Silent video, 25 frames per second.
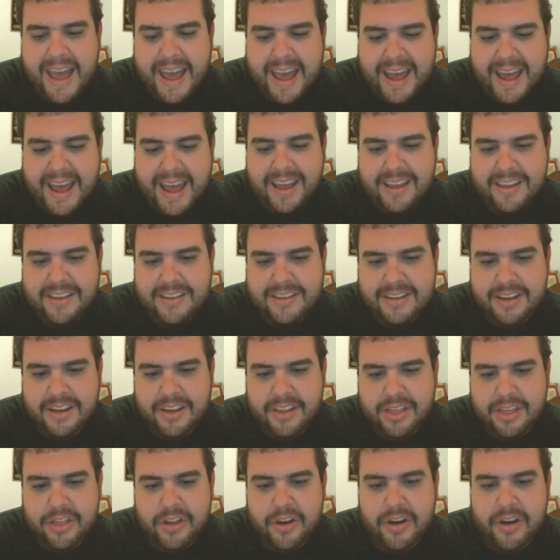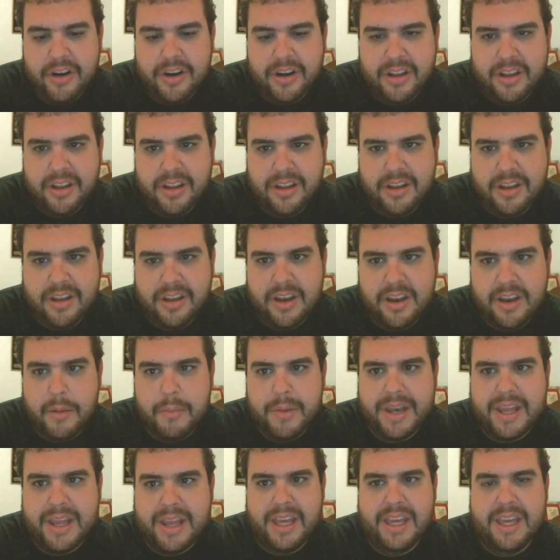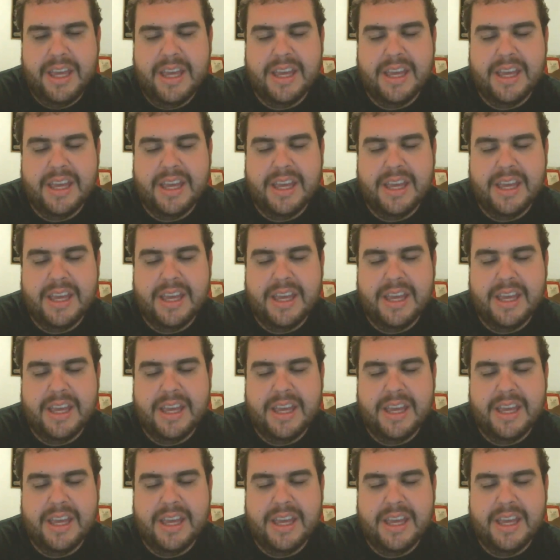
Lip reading: as a third nominee.